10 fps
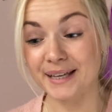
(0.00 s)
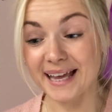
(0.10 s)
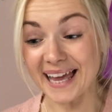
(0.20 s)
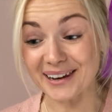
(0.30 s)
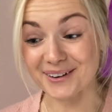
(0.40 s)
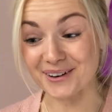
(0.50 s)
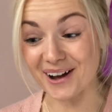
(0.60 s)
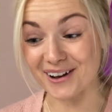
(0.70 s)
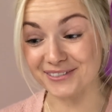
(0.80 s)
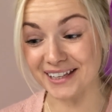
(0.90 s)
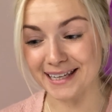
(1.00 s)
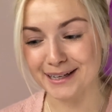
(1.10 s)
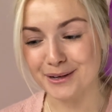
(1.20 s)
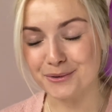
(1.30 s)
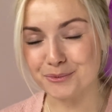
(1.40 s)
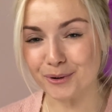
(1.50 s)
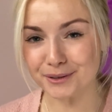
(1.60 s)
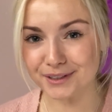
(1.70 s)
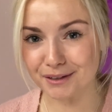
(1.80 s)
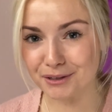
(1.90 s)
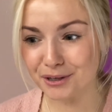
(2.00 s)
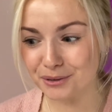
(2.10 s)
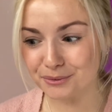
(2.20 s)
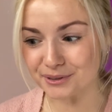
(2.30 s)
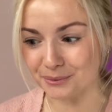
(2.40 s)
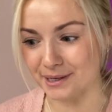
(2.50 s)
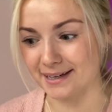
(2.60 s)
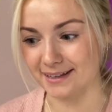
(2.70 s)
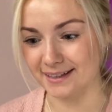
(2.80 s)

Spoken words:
"Hello, Harvey. What are you doing?"